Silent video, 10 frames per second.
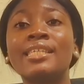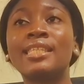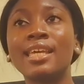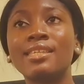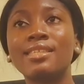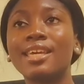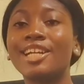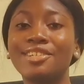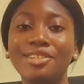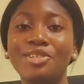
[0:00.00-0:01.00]
is tasty
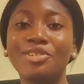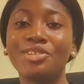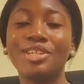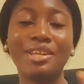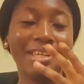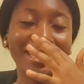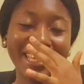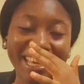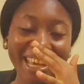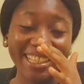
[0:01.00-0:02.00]
and
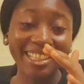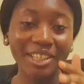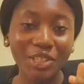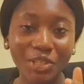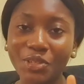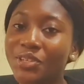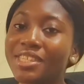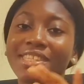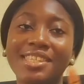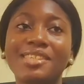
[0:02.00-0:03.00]

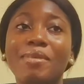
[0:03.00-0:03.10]
delicious